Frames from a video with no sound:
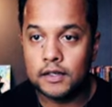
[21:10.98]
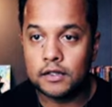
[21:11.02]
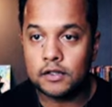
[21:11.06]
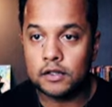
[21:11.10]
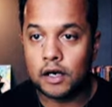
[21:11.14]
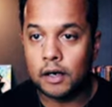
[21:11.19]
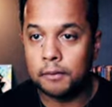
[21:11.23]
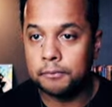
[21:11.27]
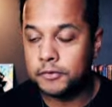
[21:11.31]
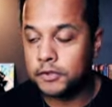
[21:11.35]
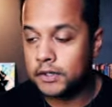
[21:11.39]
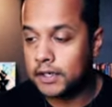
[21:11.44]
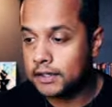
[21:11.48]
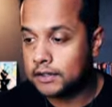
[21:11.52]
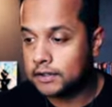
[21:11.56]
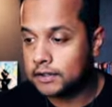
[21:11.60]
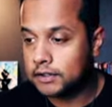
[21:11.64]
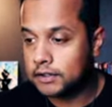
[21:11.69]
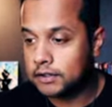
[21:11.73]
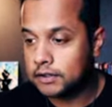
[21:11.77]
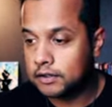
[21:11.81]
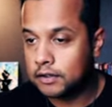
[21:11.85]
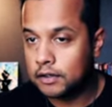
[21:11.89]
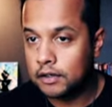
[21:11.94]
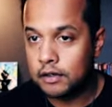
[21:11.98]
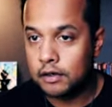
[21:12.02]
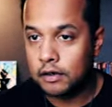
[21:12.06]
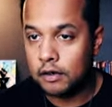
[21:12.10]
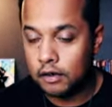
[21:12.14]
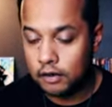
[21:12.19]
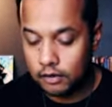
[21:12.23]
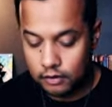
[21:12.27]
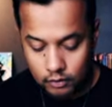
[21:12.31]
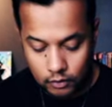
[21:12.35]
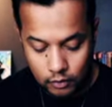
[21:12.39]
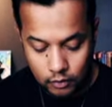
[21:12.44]
this object,
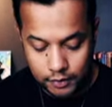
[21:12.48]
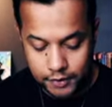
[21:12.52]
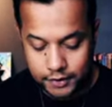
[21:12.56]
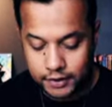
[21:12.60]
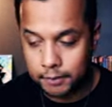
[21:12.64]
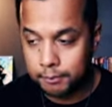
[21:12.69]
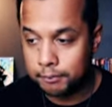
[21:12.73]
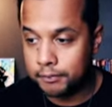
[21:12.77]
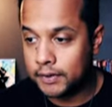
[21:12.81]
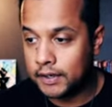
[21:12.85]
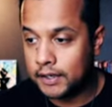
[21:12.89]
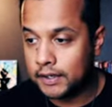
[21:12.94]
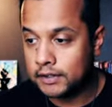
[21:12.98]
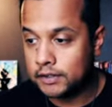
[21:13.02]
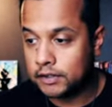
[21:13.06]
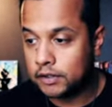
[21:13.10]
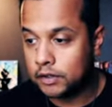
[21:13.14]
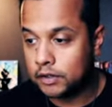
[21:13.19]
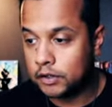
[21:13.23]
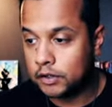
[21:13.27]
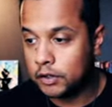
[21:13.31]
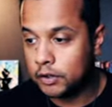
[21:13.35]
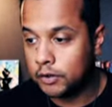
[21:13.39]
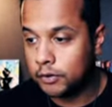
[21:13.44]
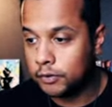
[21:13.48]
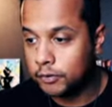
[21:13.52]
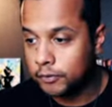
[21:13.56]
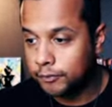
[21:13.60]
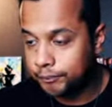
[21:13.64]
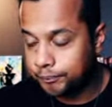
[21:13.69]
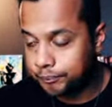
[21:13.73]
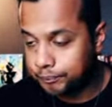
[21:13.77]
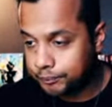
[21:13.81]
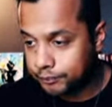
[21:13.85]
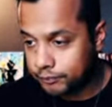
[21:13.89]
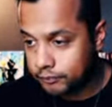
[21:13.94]
or you can press U
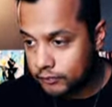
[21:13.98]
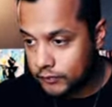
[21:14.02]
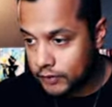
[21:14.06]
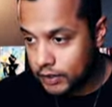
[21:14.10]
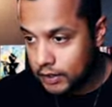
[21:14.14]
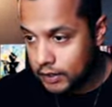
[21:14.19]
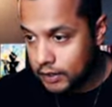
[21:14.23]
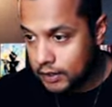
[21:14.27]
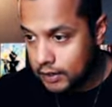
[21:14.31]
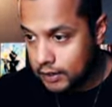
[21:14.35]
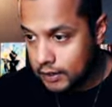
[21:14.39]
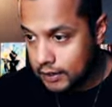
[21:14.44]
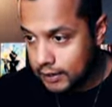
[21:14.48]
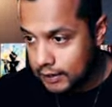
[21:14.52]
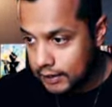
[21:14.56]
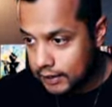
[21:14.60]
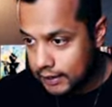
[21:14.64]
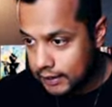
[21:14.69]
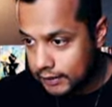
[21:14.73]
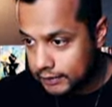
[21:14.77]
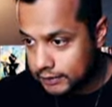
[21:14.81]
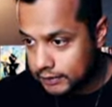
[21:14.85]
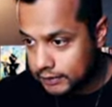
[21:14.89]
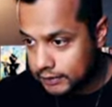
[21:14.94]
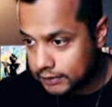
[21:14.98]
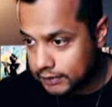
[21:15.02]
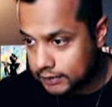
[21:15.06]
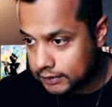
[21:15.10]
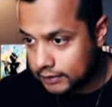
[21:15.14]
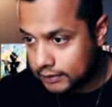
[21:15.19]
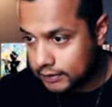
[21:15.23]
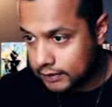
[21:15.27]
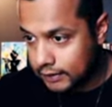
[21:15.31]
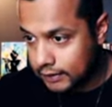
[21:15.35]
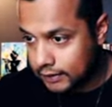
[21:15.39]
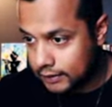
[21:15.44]
and just
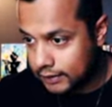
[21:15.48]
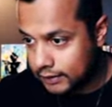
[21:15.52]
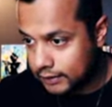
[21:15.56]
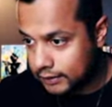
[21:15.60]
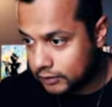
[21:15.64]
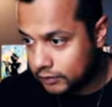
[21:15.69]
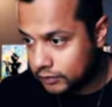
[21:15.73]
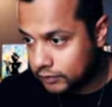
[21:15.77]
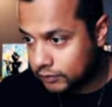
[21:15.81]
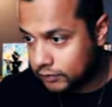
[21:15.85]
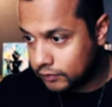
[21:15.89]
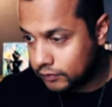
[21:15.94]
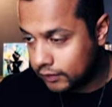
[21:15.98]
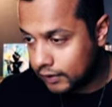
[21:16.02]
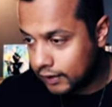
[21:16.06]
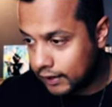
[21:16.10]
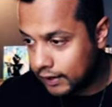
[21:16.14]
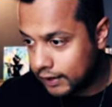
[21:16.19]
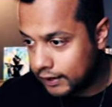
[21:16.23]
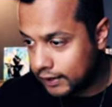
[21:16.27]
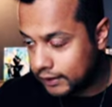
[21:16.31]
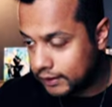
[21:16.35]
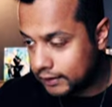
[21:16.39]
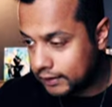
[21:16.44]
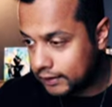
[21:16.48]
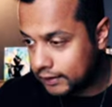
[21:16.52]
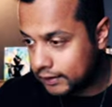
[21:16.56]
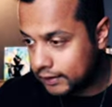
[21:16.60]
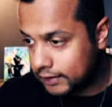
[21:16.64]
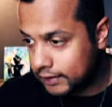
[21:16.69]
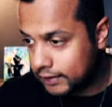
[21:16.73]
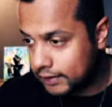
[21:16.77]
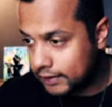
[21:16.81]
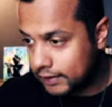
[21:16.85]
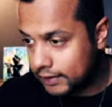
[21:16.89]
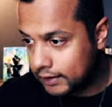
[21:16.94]
click and drag
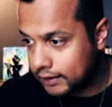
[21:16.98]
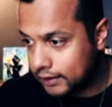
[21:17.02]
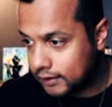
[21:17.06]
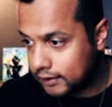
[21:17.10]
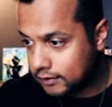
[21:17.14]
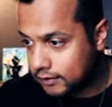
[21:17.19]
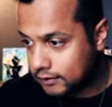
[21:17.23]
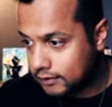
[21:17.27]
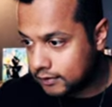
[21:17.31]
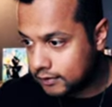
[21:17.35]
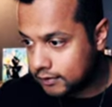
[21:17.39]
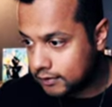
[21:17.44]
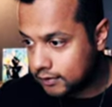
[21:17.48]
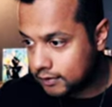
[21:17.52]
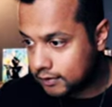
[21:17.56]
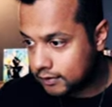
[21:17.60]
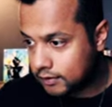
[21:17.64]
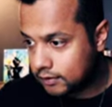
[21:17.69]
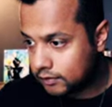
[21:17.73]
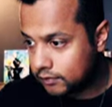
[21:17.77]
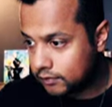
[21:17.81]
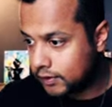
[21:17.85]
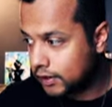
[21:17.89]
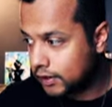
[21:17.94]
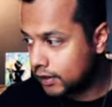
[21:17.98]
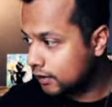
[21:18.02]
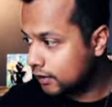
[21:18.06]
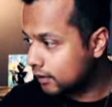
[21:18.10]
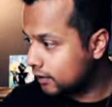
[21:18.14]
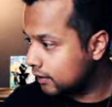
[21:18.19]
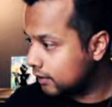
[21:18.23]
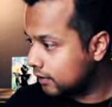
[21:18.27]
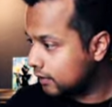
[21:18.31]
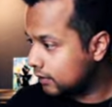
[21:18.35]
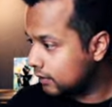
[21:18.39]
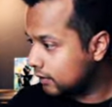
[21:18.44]
it right
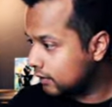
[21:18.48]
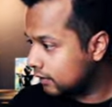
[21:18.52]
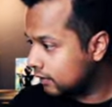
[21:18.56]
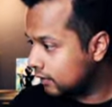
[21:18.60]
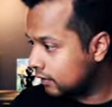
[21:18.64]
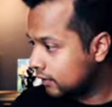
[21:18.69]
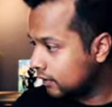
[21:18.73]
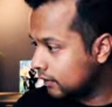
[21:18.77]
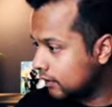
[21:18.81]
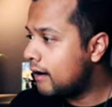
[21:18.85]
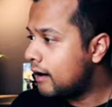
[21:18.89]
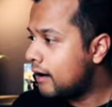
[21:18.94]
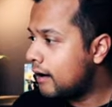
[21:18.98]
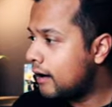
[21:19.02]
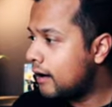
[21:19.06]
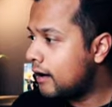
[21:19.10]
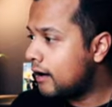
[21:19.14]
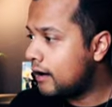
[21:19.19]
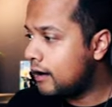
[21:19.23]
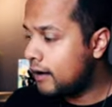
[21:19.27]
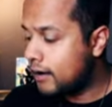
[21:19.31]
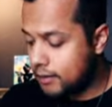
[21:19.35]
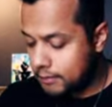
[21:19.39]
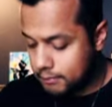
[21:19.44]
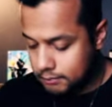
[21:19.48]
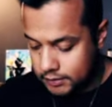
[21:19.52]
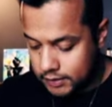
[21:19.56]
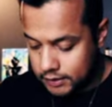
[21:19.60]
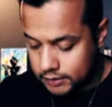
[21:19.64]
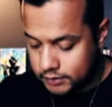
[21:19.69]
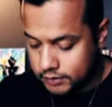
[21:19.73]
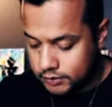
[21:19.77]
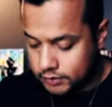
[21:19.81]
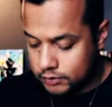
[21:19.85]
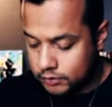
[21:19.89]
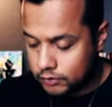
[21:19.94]
here. Um,
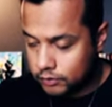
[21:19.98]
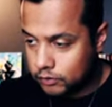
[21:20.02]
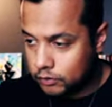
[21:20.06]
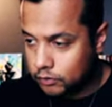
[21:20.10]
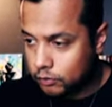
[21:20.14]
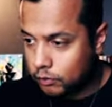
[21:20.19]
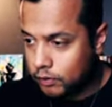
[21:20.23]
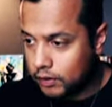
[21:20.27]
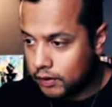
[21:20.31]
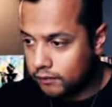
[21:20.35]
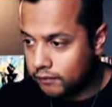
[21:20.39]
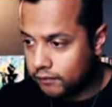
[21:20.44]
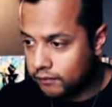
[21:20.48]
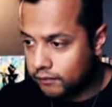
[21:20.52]
let's do one